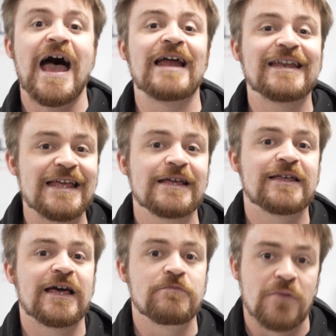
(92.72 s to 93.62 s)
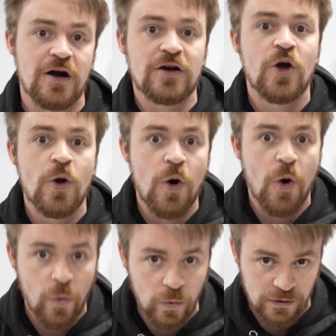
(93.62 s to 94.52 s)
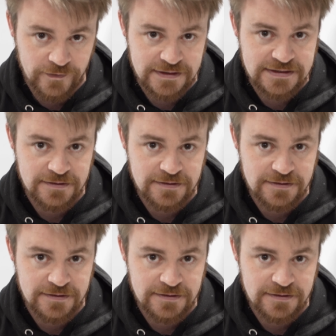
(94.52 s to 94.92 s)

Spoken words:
and it can mark all of it.